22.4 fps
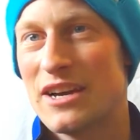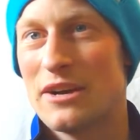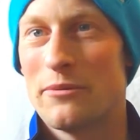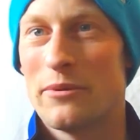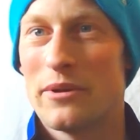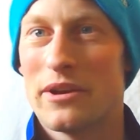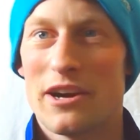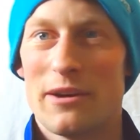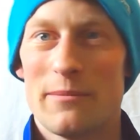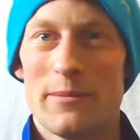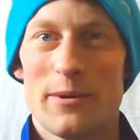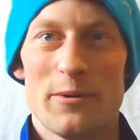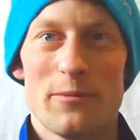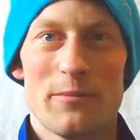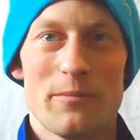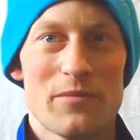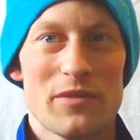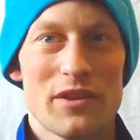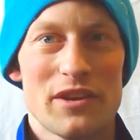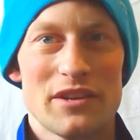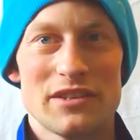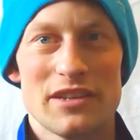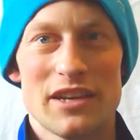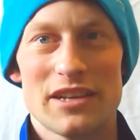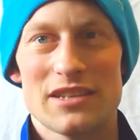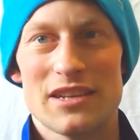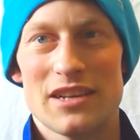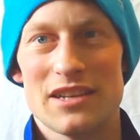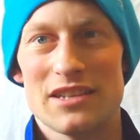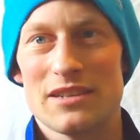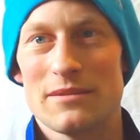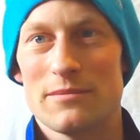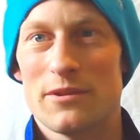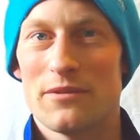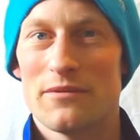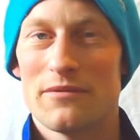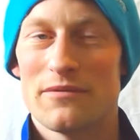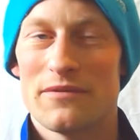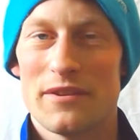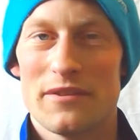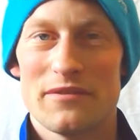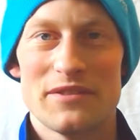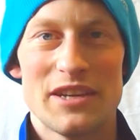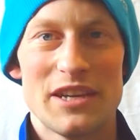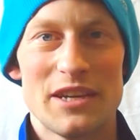We come out, takes us about
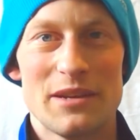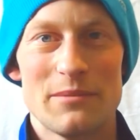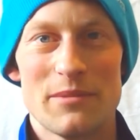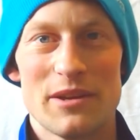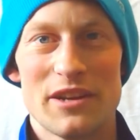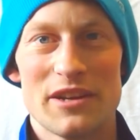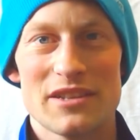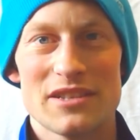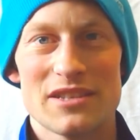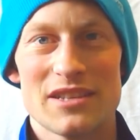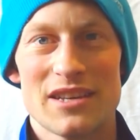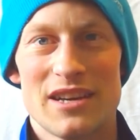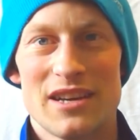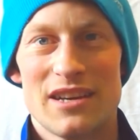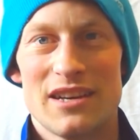15 minutes.